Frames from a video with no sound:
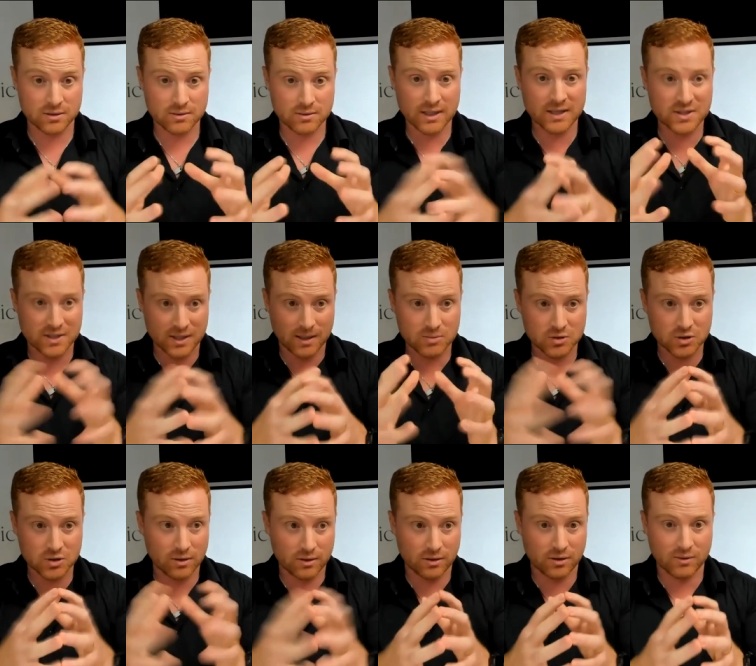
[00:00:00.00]
There's some
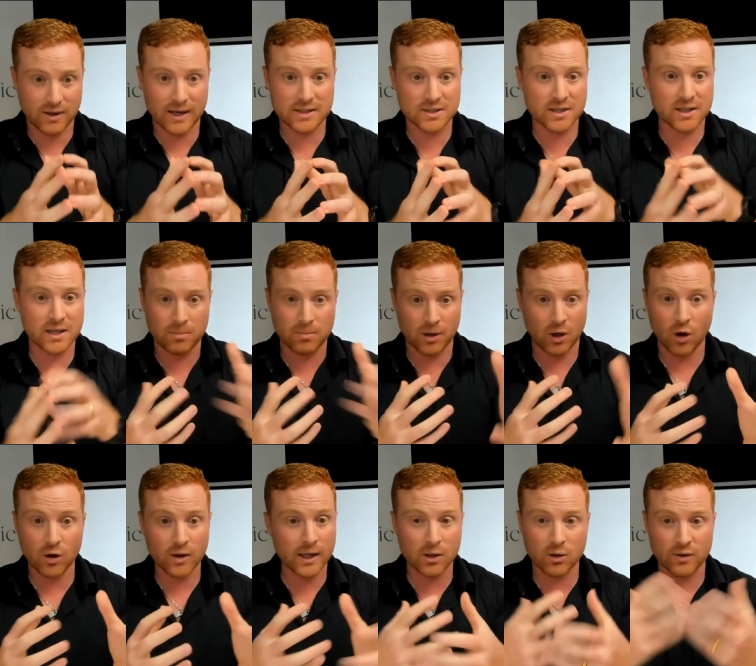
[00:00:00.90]
sort of threat to their
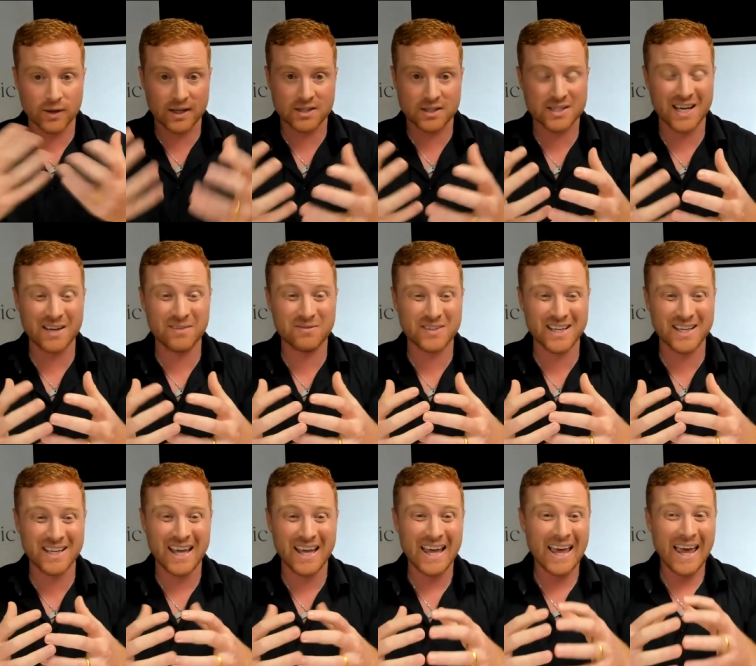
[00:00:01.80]
belonging or their
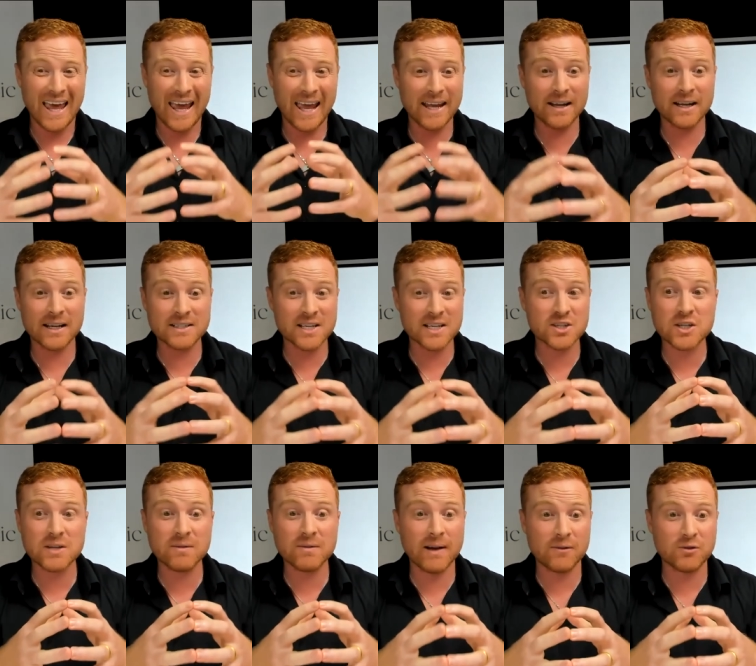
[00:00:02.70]
safety, and it
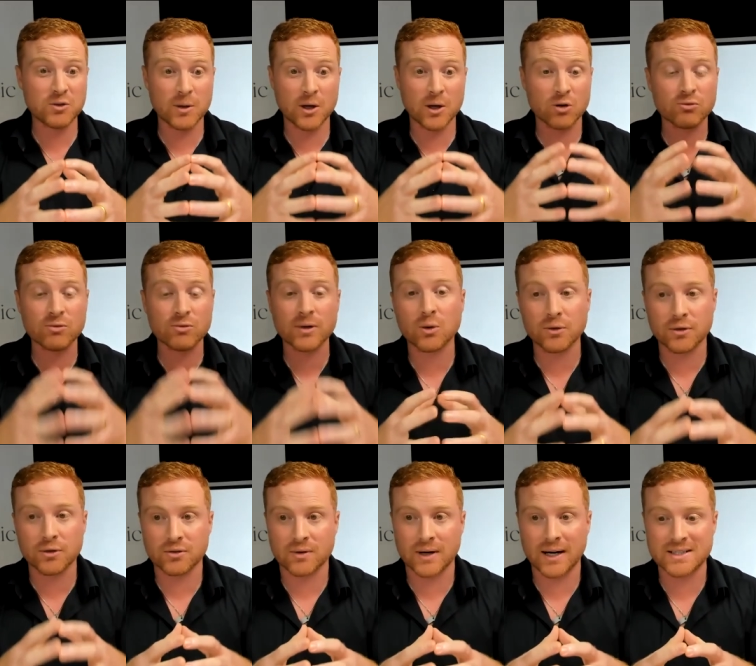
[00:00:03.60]
doesn't even have to be a real
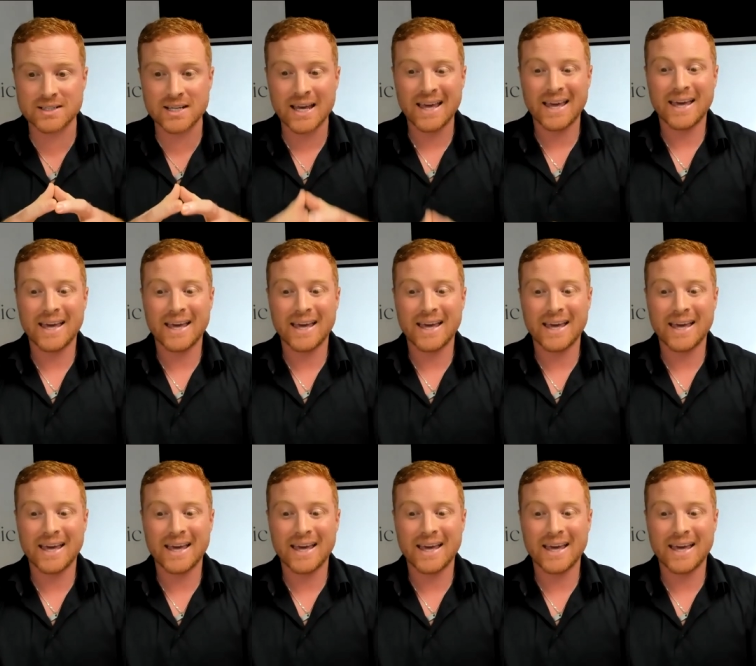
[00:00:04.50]
threat.